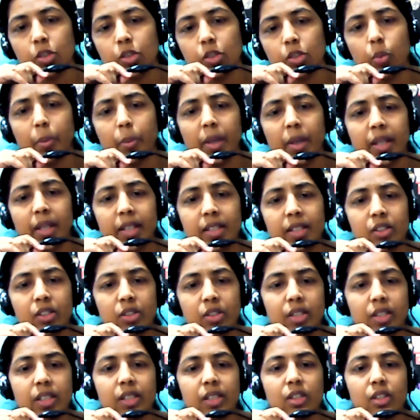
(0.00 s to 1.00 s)
So many
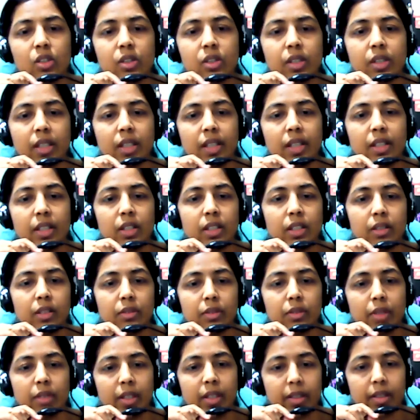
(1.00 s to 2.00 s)
genes in
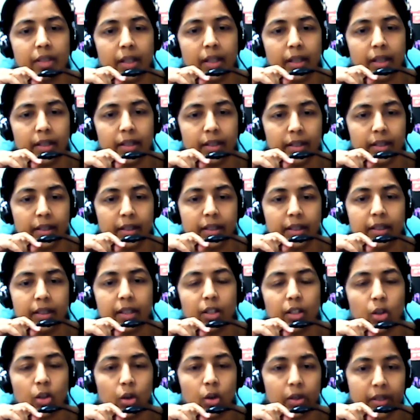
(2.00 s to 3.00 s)
one and in
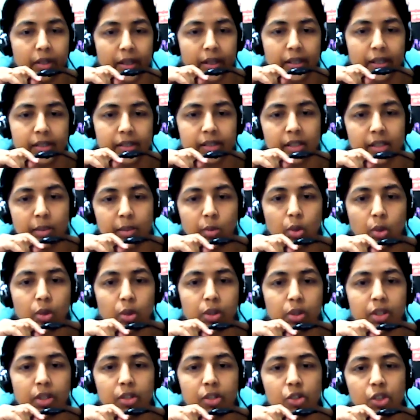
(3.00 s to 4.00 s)
an organism
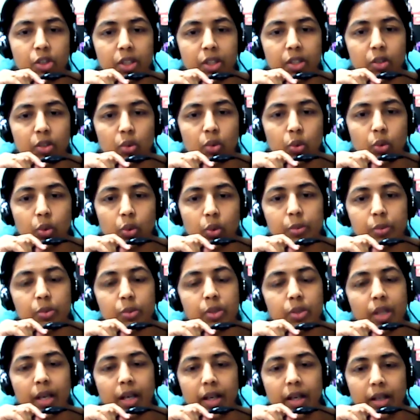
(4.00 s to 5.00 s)
or the genomes
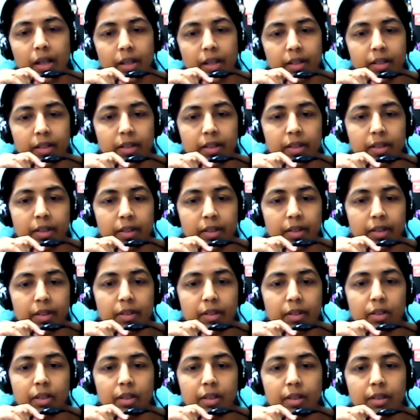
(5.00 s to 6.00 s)
are
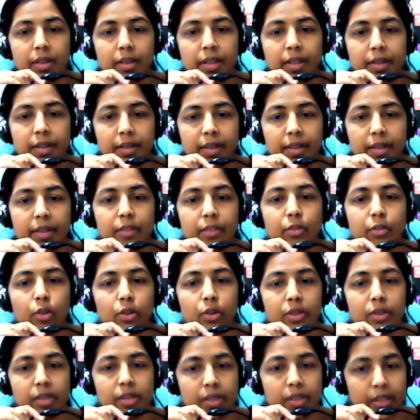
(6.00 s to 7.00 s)
needed
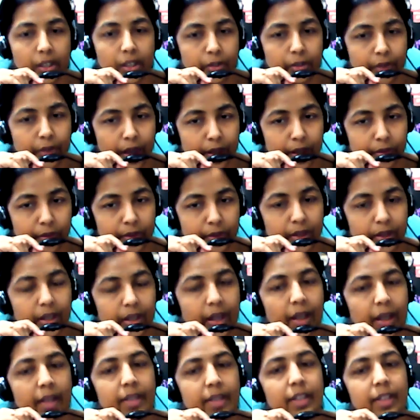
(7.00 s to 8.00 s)
for the survival,
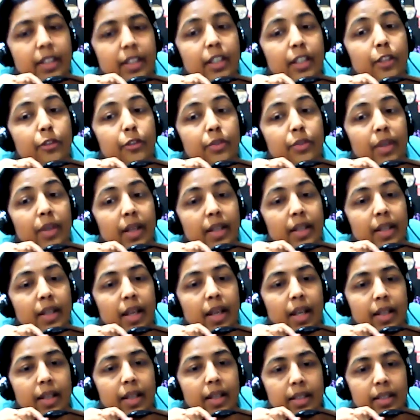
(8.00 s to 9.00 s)
and if an
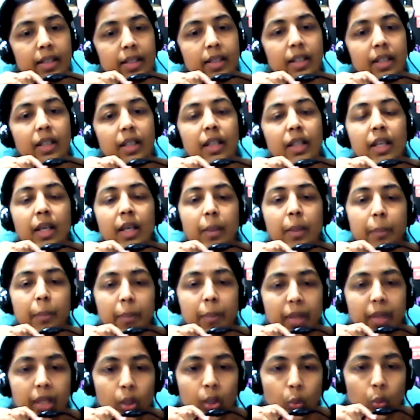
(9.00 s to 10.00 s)
allele
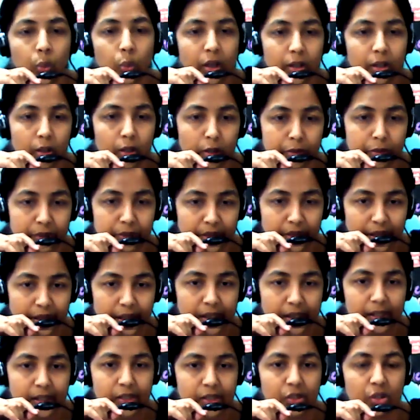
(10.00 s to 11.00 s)
make one of
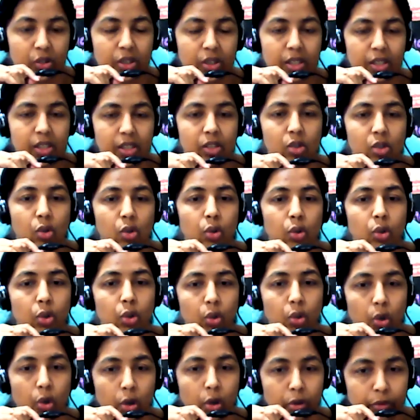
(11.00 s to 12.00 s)
these genes or the
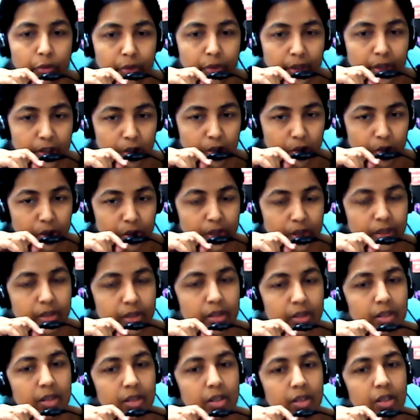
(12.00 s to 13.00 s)
non-function
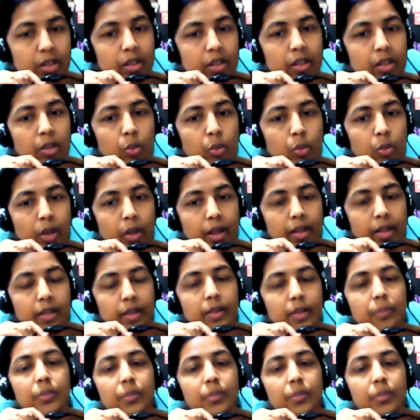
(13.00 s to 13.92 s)
one,